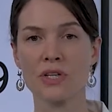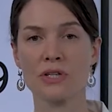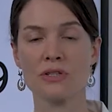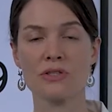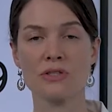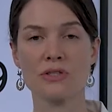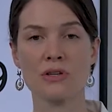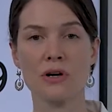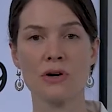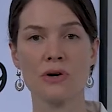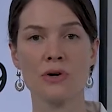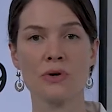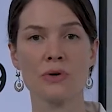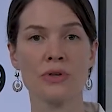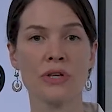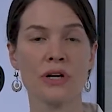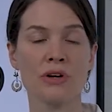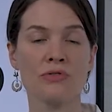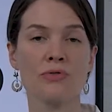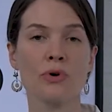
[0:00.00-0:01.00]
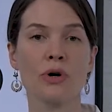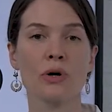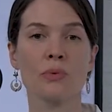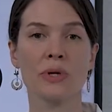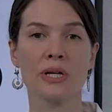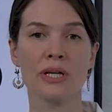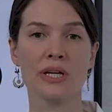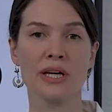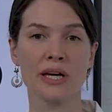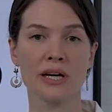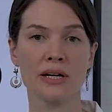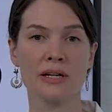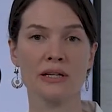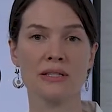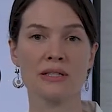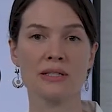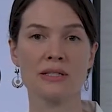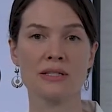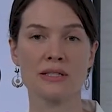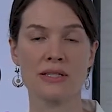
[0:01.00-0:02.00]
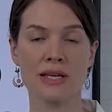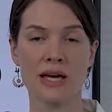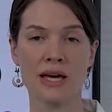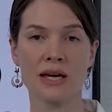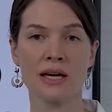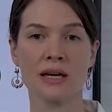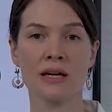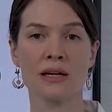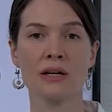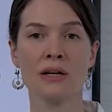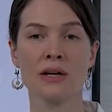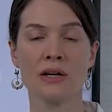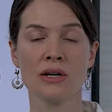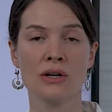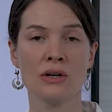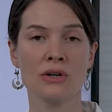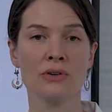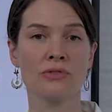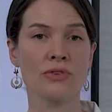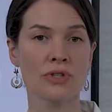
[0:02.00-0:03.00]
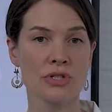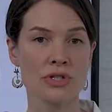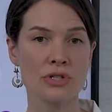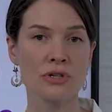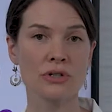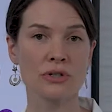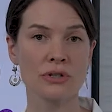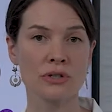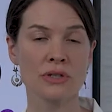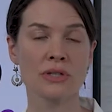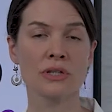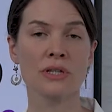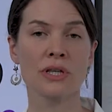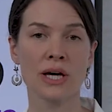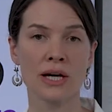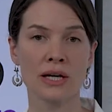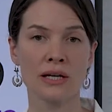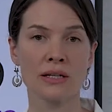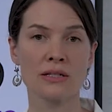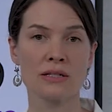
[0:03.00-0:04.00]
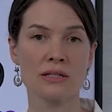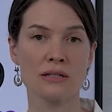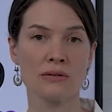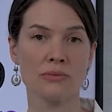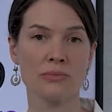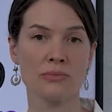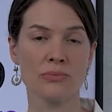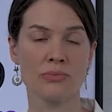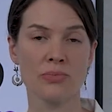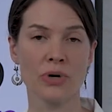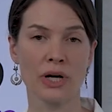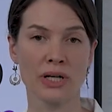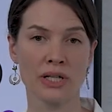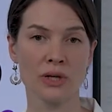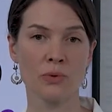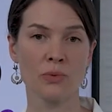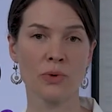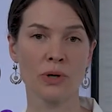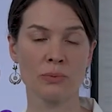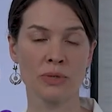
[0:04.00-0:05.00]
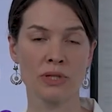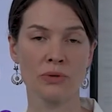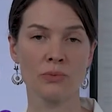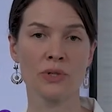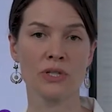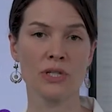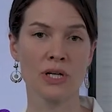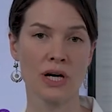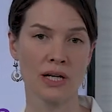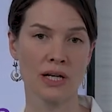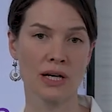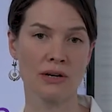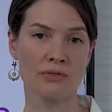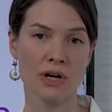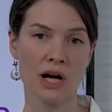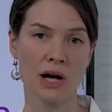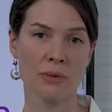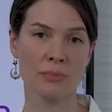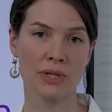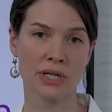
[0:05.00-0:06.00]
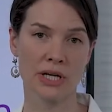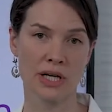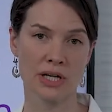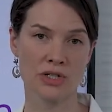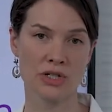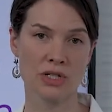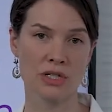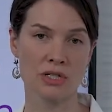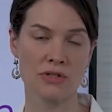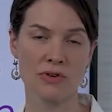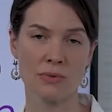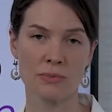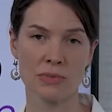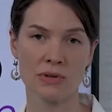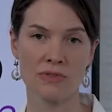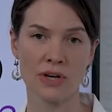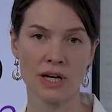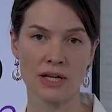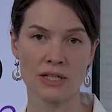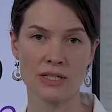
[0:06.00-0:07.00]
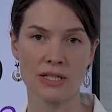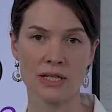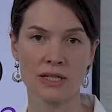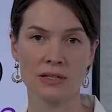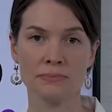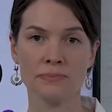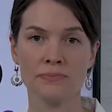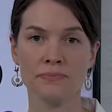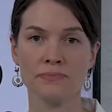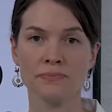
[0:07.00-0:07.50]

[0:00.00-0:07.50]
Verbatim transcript: So therefore, we can't say for certain that pregnant women would not have complications from the vaccine.